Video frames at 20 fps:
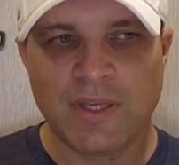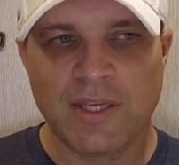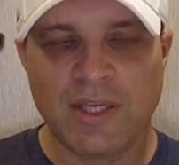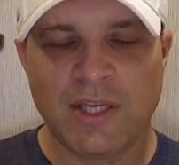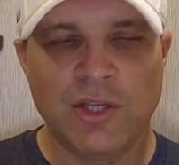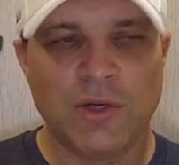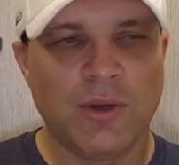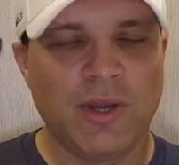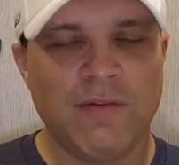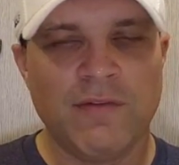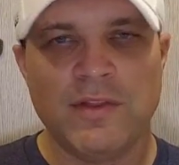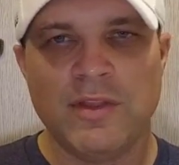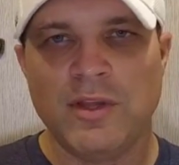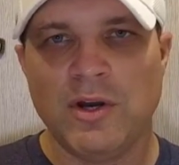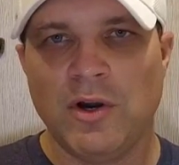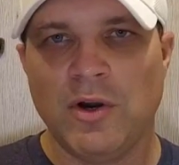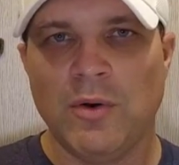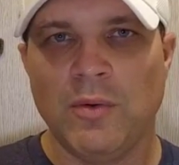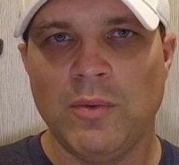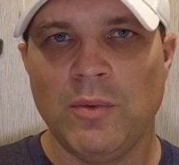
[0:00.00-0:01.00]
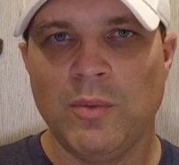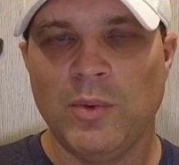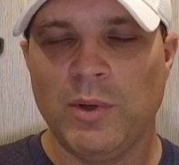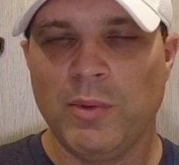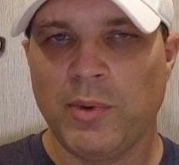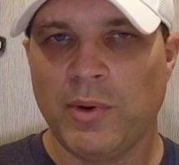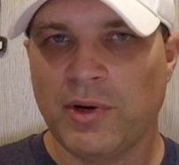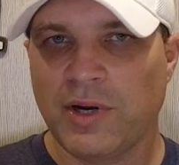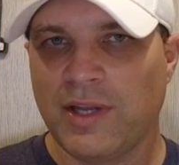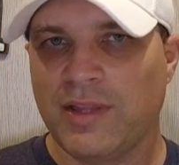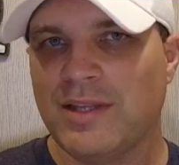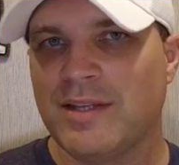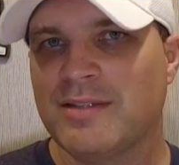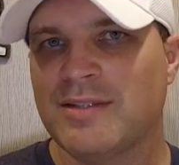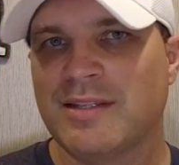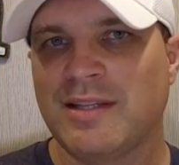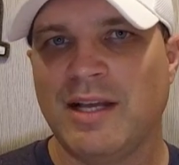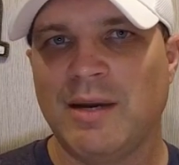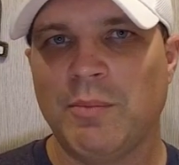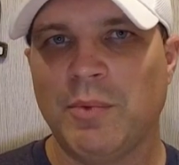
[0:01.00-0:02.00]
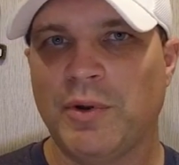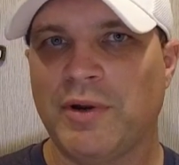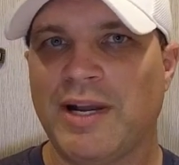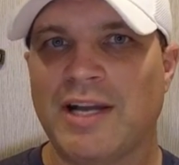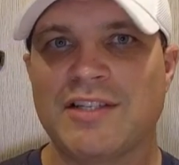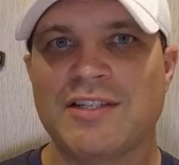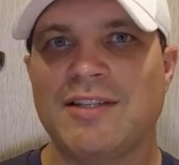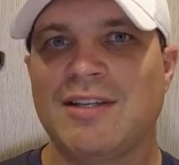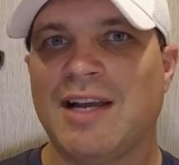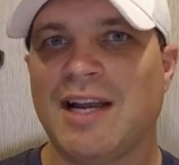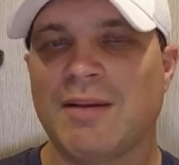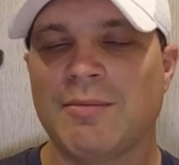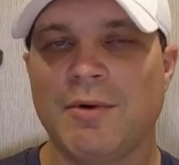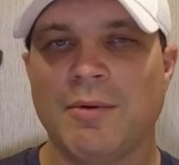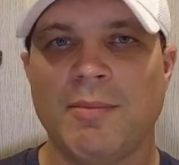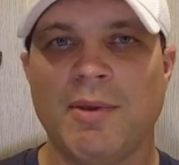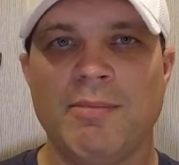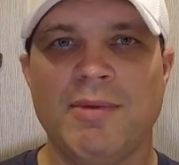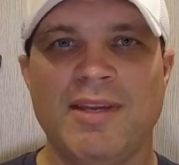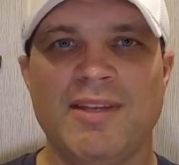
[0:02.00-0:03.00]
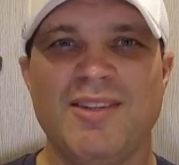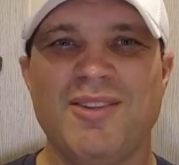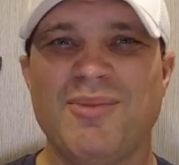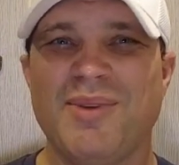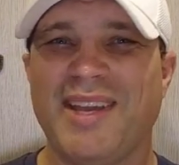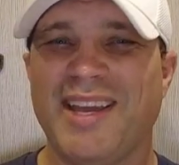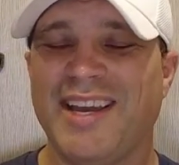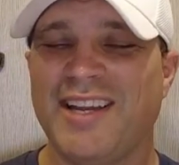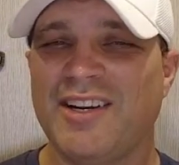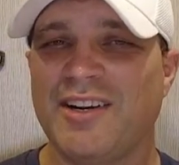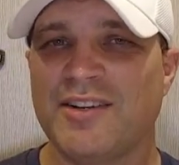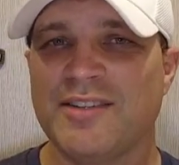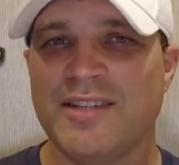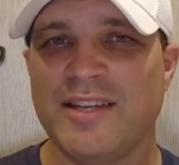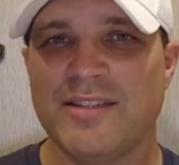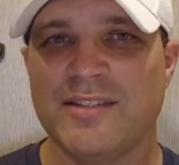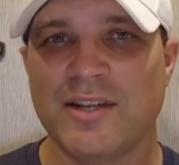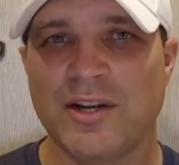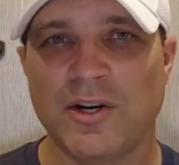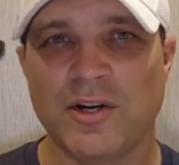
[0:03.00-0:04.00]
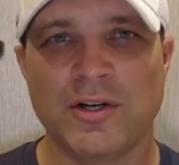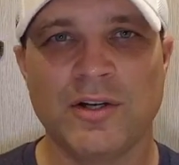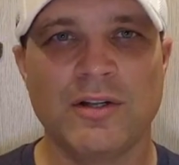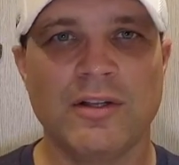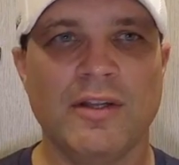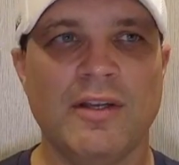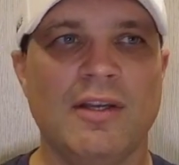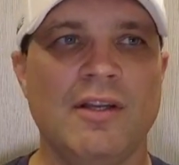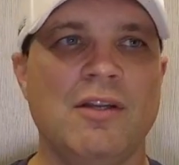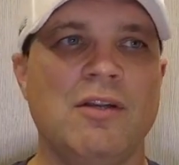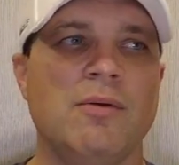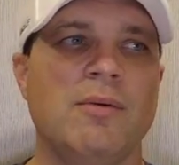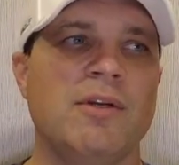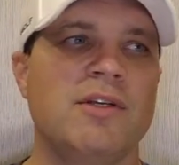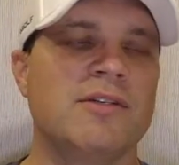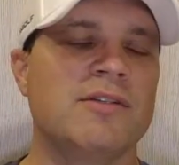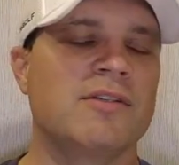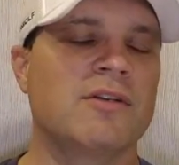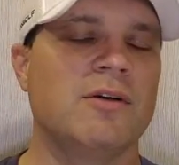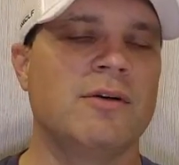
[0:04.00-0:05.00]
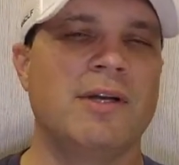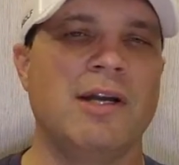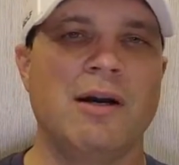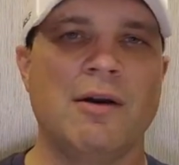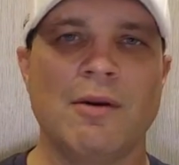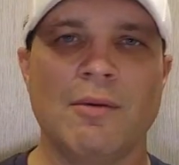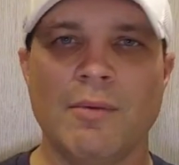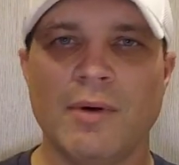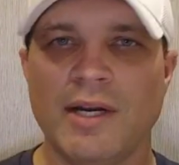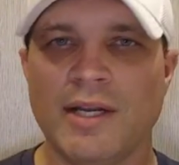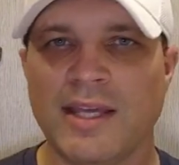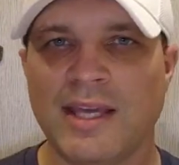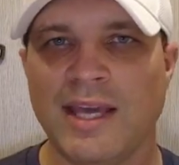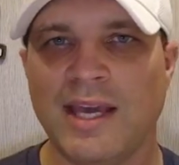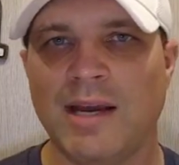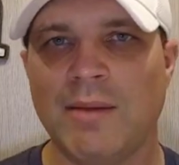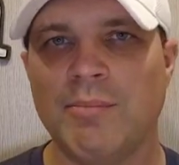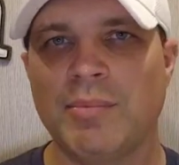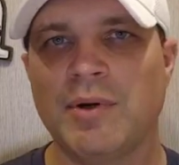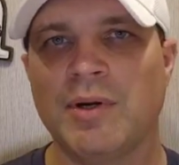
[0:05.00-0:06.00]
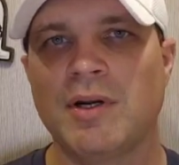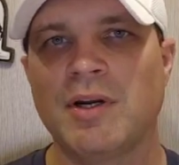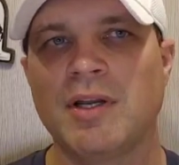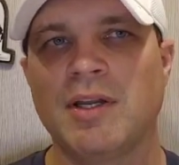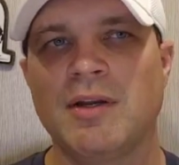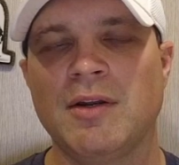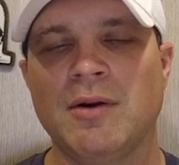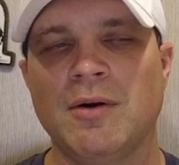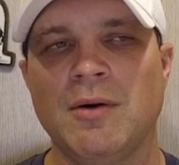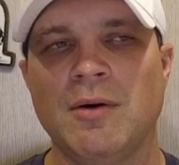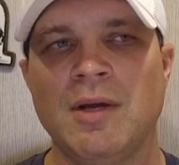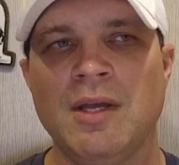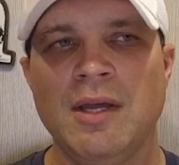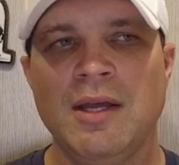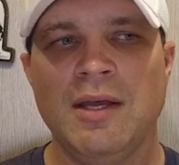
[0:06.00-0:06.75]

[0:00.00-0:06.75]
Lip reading: you know, even though when we were in this slump, we were actually talking about maybe do we end our season early? Do we just go down to one camper? You know,